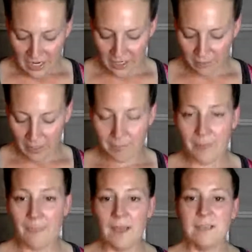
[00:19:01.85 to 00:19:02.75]
Anyway,
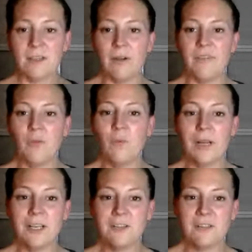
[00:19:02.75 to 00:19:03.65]
so if you
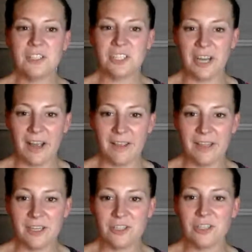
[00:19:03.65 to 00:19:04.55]
want to do the
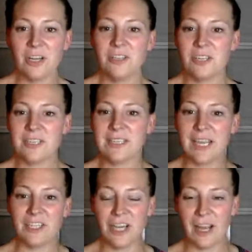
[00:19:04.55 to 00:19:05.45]
challenge, just
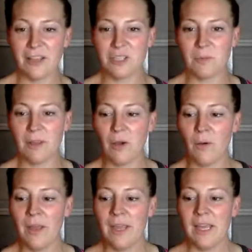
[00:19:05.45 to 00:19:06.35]
say challenge
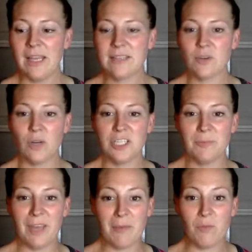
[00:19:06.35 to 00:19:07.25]
below. It's going
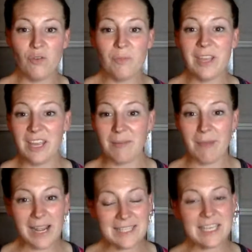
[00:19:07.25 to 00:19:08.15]
to be a movement
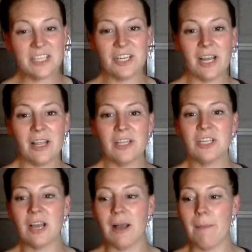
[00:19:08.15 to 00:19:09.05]
and mindset
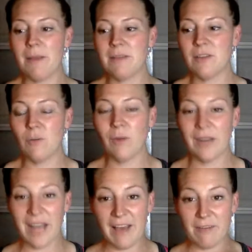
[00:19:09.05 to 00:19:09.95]
challenge. So
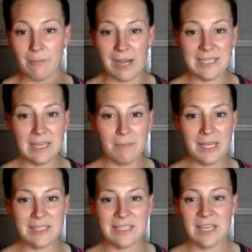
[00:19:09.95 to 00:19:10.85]
we're going to have a mindset
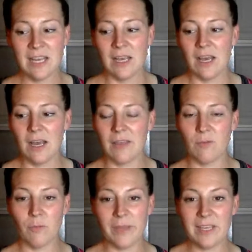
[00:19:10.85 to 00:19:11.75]
piece
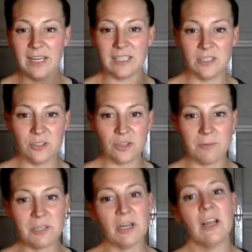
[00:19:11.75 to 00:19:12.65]
that will be connected to
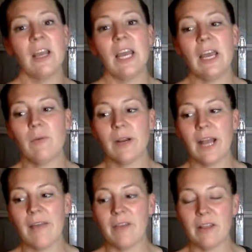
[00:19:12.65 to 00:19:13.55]
scripture. And we're
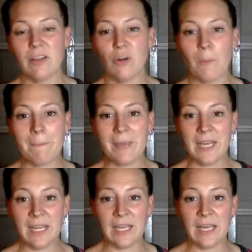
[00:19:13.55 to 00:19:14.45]
going to have a little
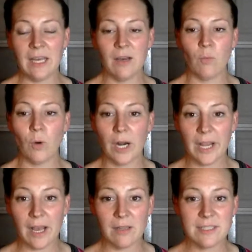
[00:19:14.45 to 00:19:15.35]
mini
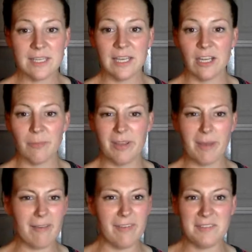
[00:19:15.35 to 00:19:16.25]
workout. It'll be
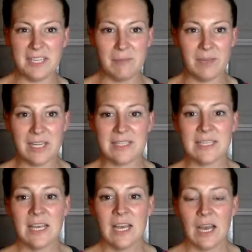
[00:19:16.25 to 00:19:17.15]
about 15
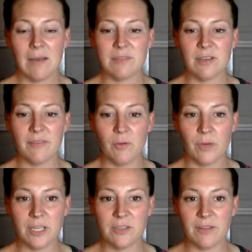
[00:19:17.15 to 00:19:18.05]
minutes. So if you
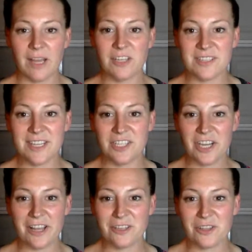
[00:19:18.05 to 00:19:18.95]
want to do that, just say
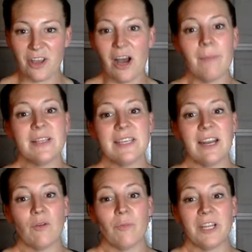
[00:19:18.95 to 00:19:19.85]
challenge in the comments
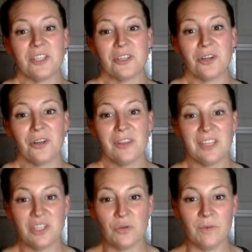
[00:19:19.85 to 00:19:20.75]
and I will make sure
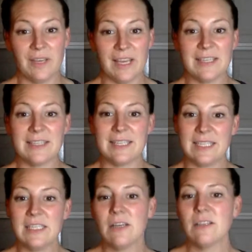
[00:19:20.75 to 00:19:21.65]
that you get the
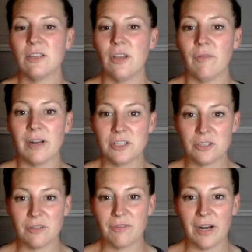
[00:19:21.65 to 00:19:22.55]
details and you get
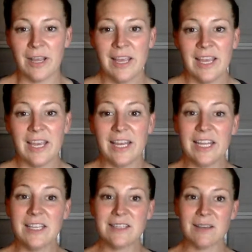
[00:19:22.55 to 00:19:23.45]
registered for it.
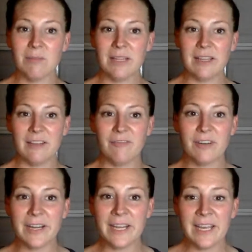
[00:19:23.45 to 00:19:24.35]
It is completely
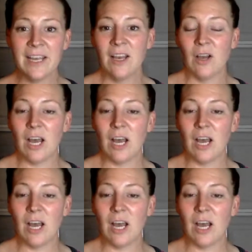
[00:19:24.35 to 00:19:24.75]
free.